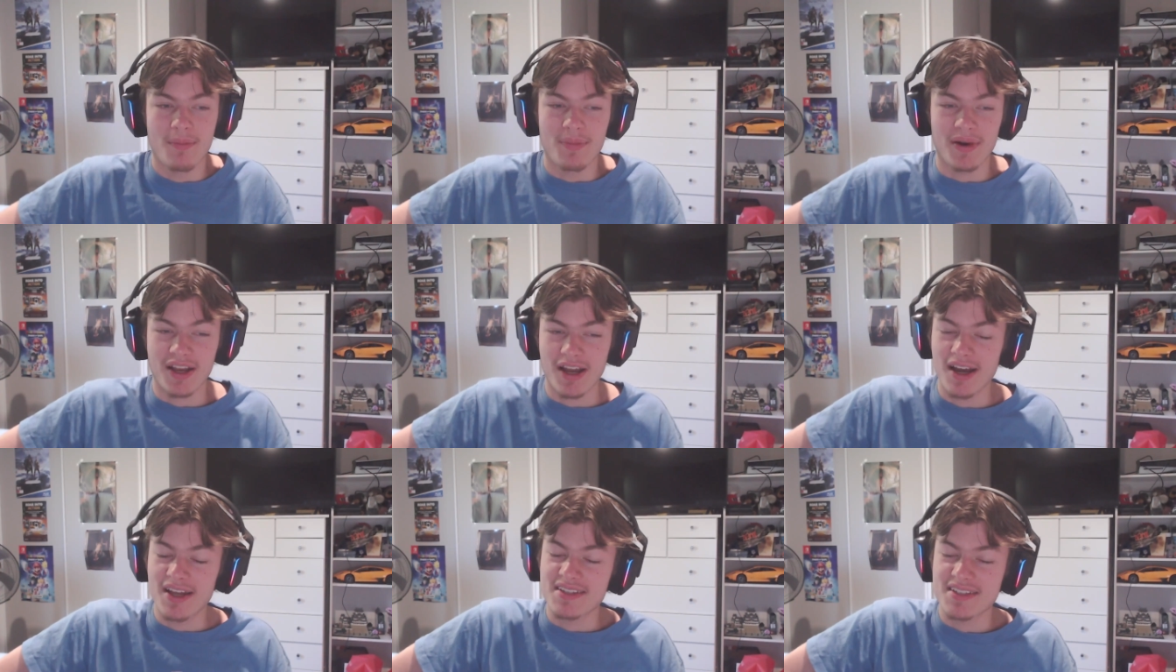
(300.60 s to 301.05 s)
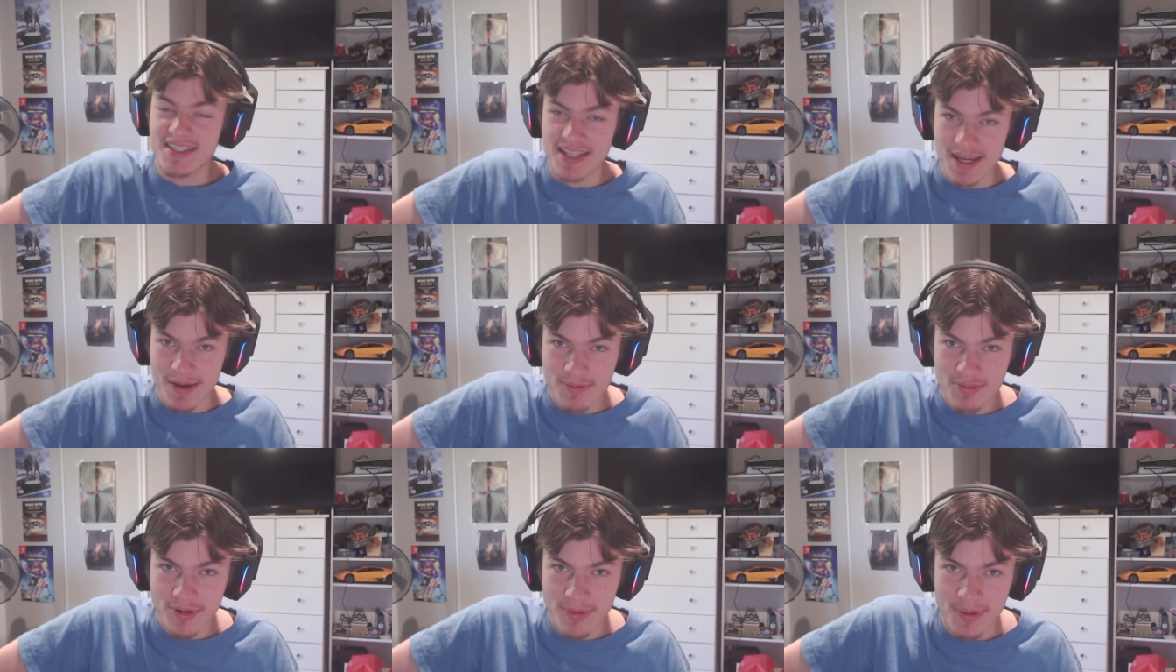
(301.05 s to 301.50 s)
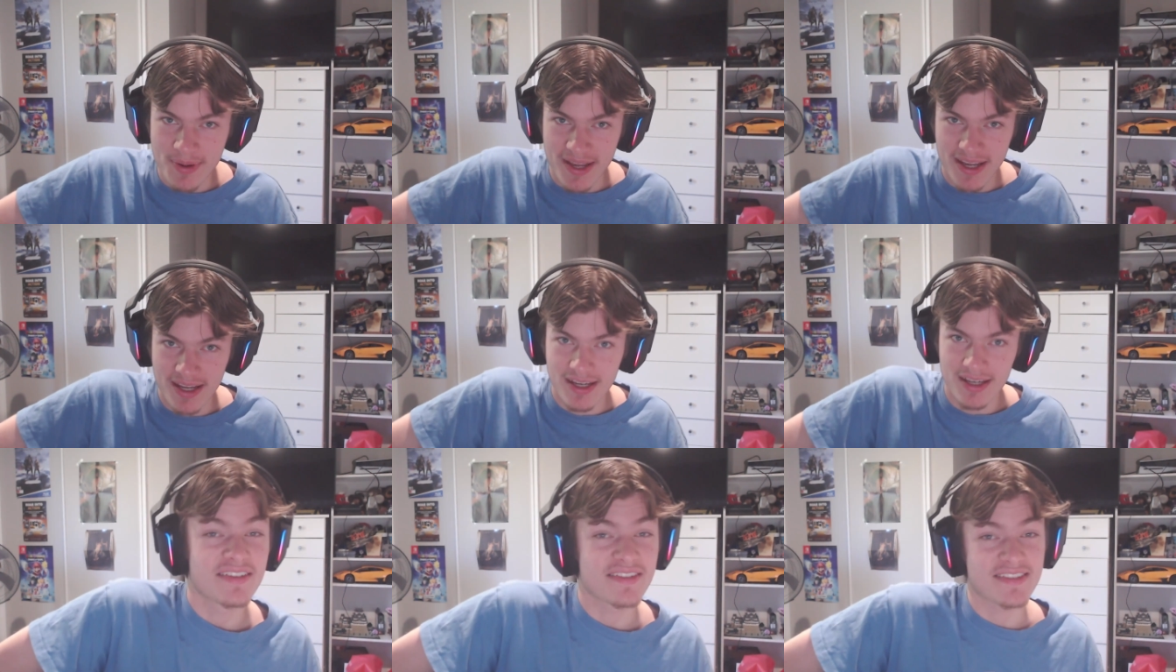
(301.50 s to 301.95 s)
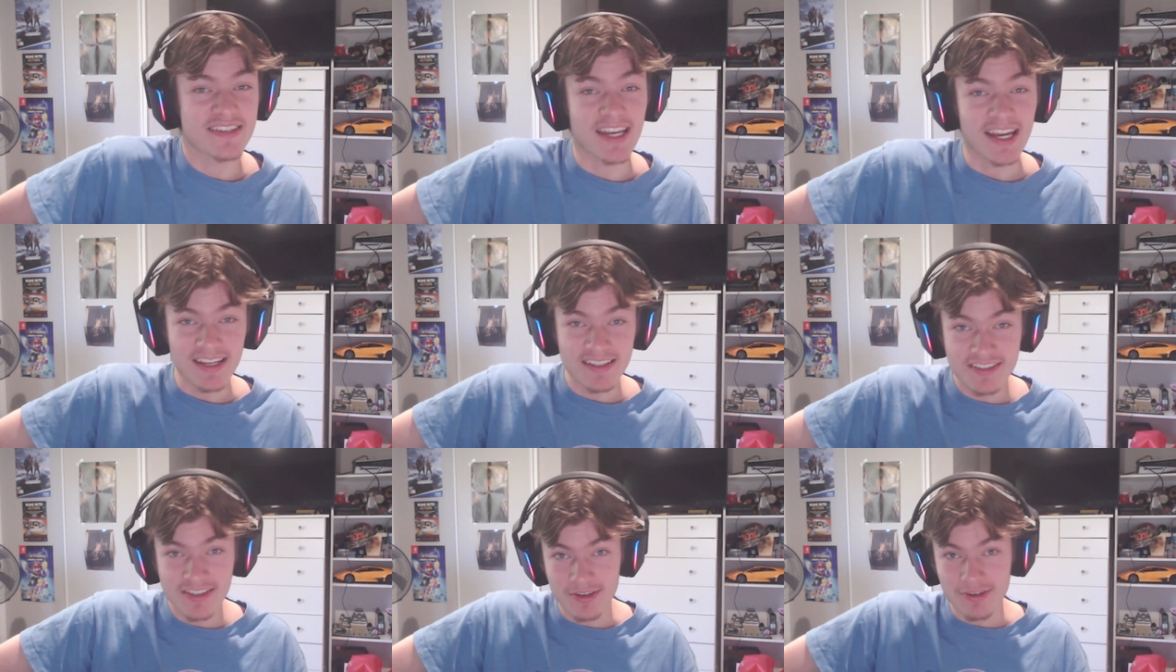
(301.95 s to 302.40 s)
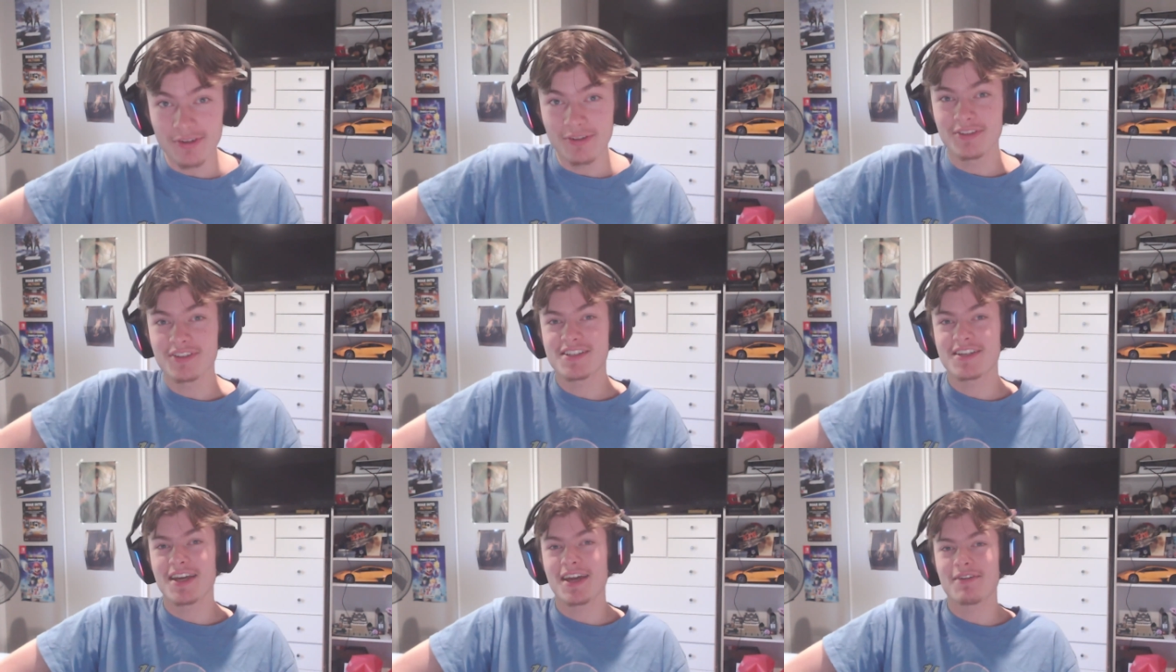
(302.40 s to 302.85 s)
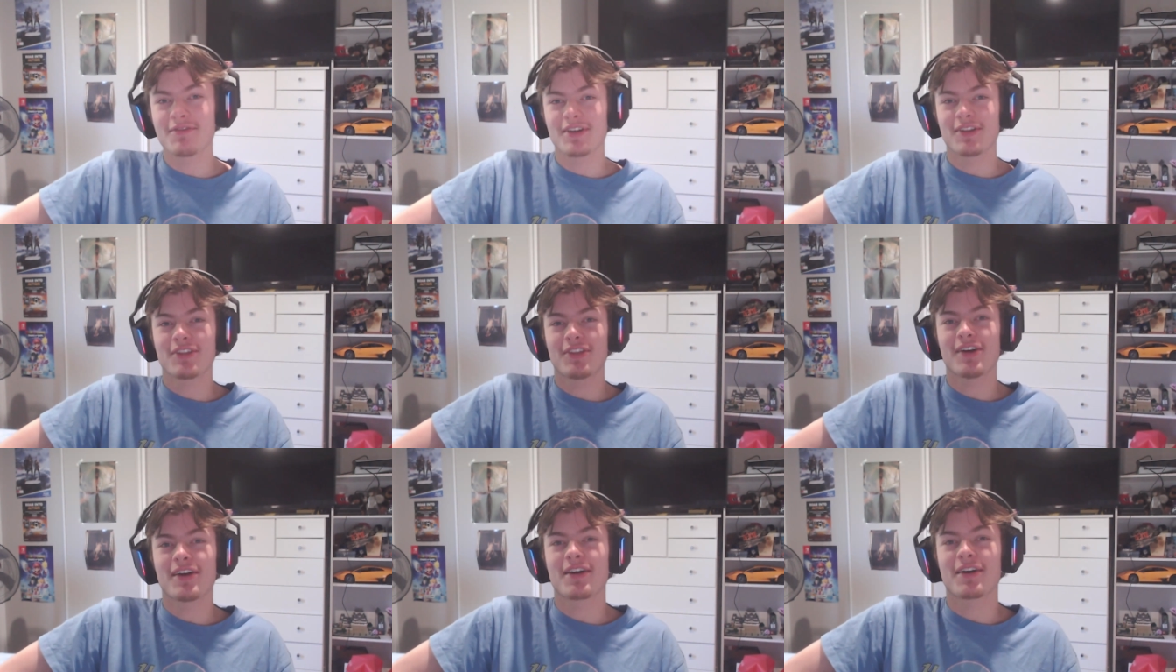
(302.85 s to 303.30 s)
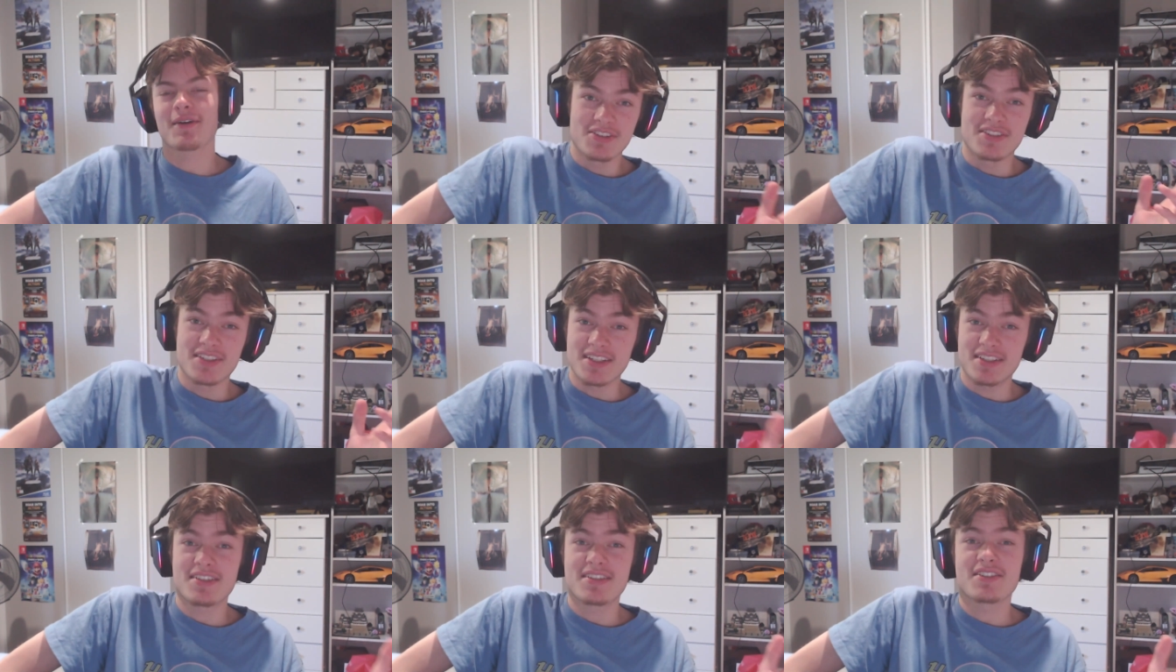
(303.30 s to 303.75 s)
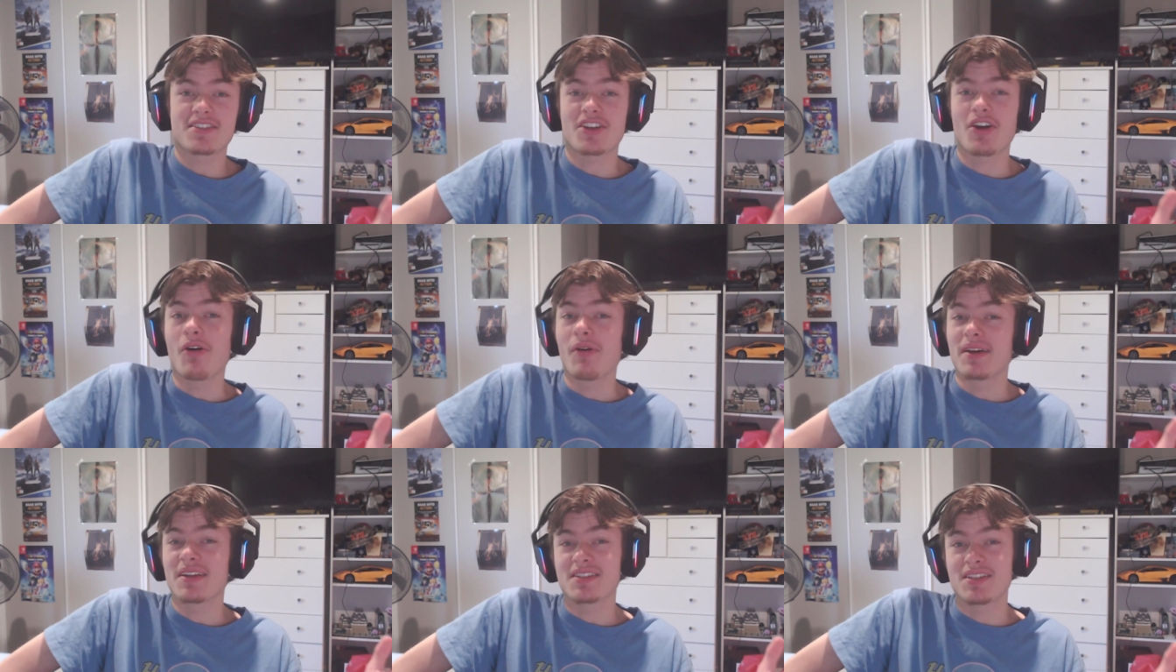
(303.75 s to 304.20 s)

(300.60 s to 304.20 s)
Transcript: But guys, get prepared, stay tuned to everything. This is going